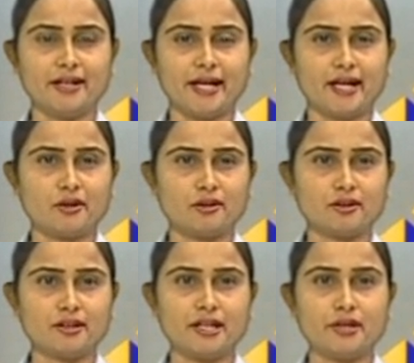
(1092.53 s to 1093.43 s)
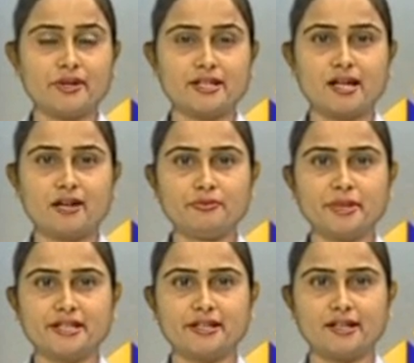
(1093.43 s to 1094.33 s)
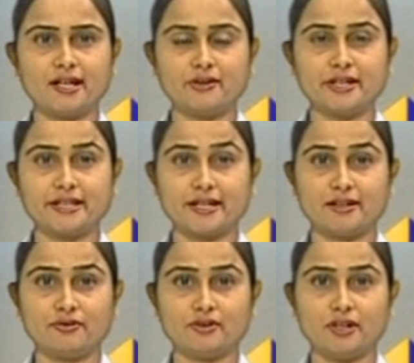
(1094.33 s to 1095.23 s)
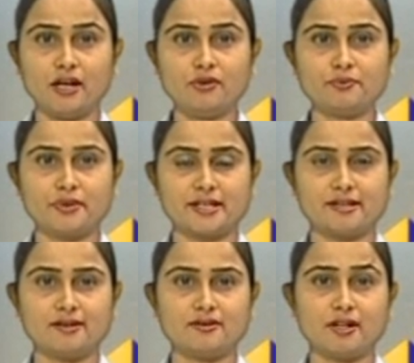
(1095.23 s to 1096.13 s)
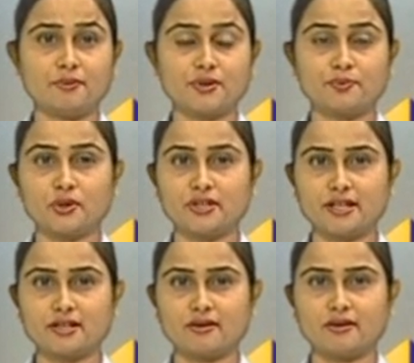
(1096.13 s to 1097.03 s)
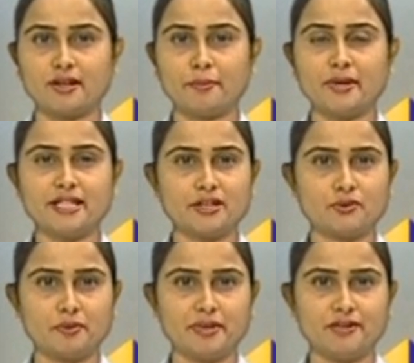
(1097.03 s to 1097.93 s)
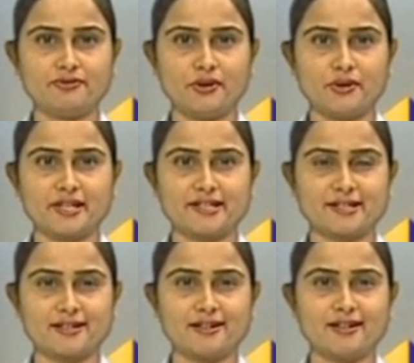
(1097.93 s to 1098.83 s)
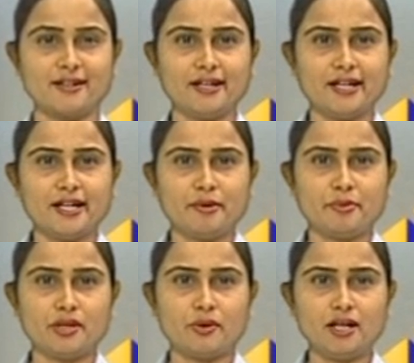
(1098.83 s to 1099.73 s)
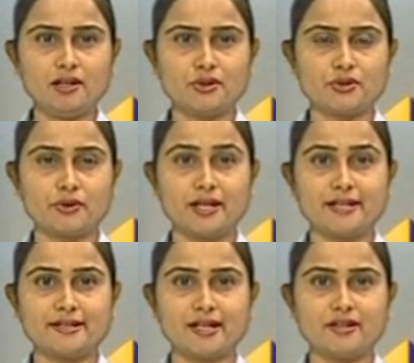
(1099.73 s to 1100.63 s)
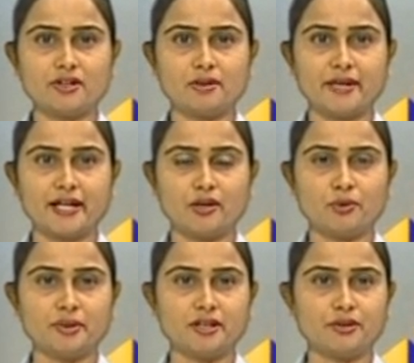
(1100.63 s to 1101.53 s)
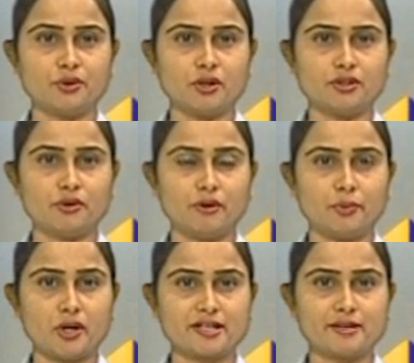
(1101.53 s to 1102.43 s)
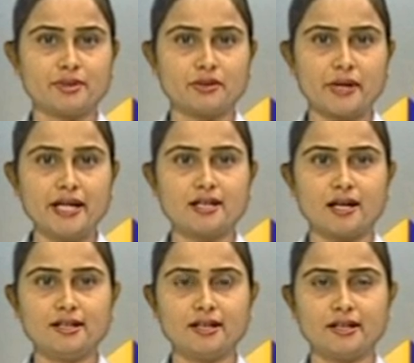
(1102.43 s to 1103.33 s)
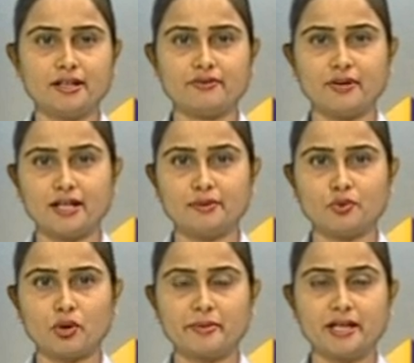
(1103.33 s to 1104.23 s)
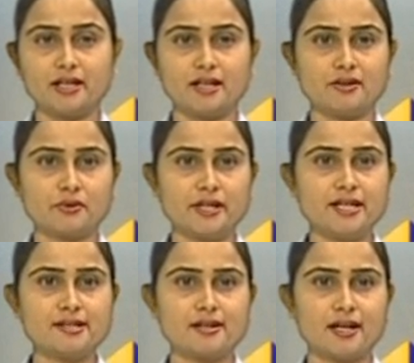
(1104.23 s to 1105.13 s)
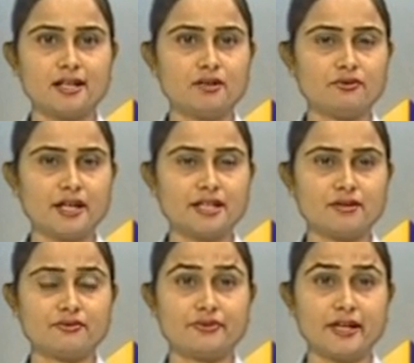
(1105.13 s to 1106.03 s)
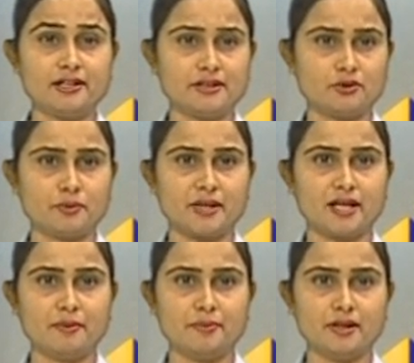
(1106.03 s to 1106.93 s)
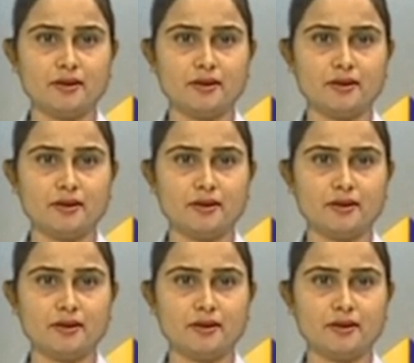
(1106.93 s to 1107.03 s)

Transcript: And although the U.S. government shutdown has ended for now, President Trump's position on the budget will be in focus. Meanwhile, Australia's central bank opened the door to a possible rate cut if unemployment increased and inflation failed to pick up.